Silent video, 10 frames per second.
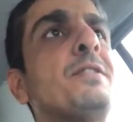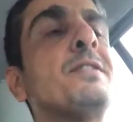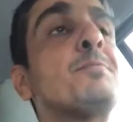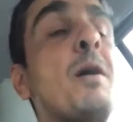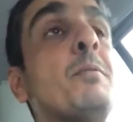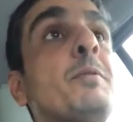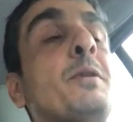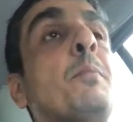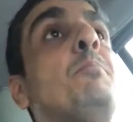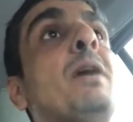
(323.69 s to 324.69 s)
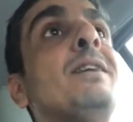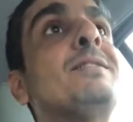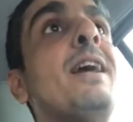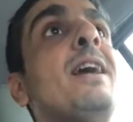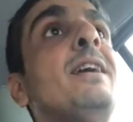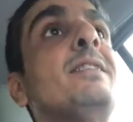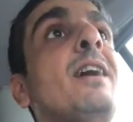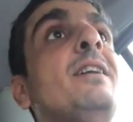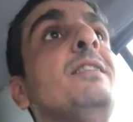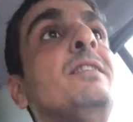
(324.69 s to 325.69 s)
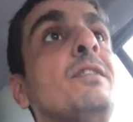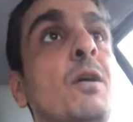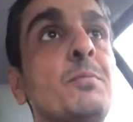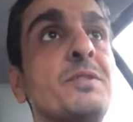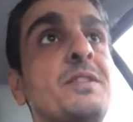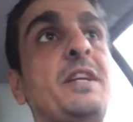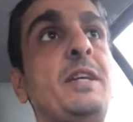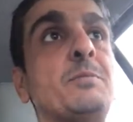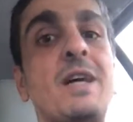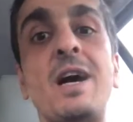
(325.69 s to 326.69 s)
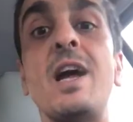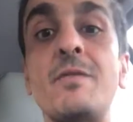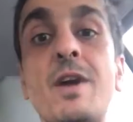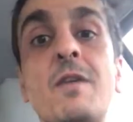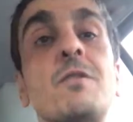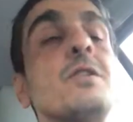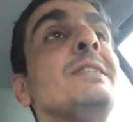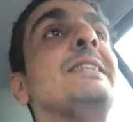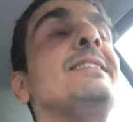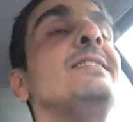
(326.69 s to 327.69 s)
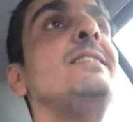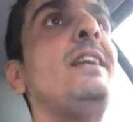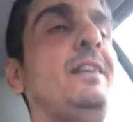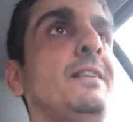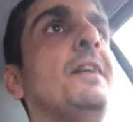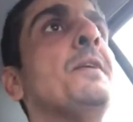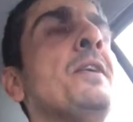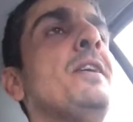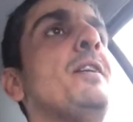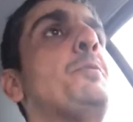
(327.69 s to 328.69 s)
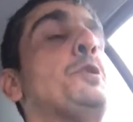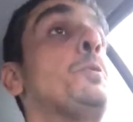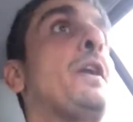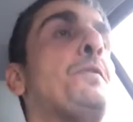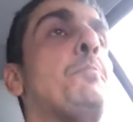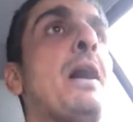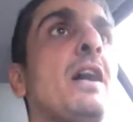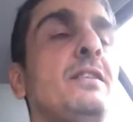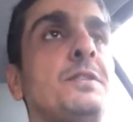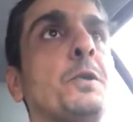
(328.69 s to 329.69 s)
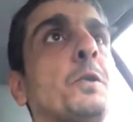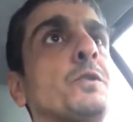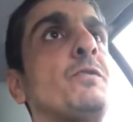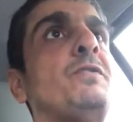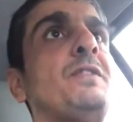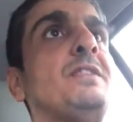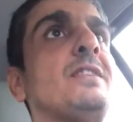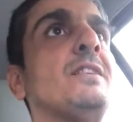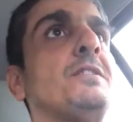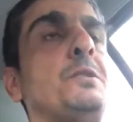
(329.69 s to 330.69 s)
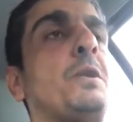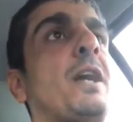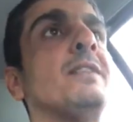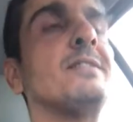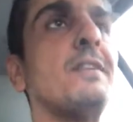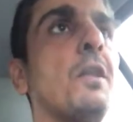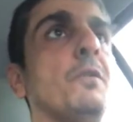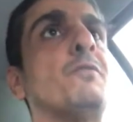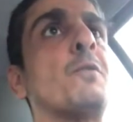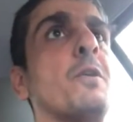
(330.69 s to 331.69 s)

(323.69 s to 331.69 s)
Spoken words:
is probably the best anti-dump schemes I have ever seen. I mean, you would have to buy these tokens for 50 cents and you can't sell them